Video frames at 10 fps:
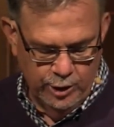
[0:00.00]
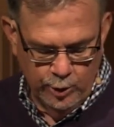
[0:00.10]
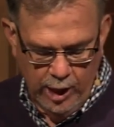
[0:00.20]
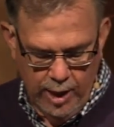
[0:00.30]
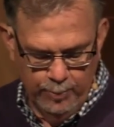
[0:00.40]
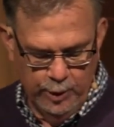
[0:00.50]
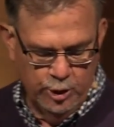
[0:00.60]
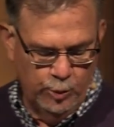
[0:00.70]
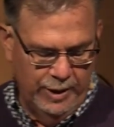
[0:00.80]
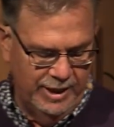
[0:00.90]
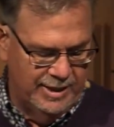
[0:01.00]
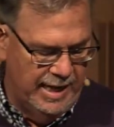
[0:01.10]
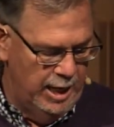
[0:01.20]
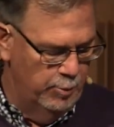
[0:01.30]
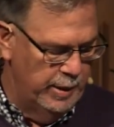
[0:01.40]
to accomplish what is
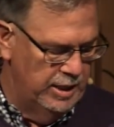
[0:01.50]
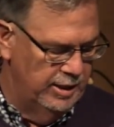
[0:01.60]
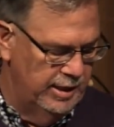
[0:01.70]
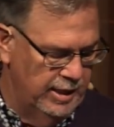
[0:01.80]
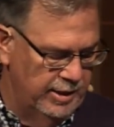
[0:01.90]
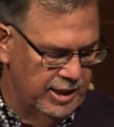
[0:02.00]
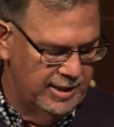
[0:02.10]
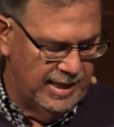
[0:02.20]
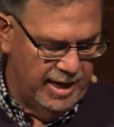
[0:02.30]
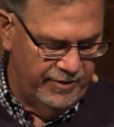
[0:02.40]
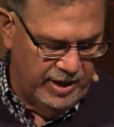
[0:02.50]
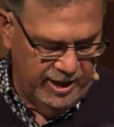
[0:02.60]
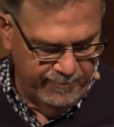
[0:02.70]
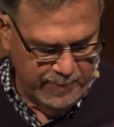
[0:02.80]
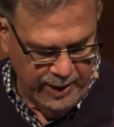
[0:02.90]
now being done, the saving
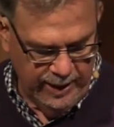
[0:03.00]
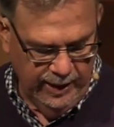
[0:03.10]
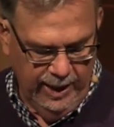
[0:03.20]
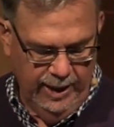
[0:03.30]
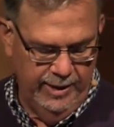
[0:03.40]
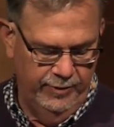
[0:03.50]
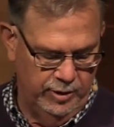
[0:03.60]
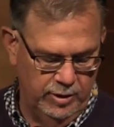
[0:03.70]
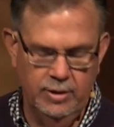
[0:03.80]
of many lives.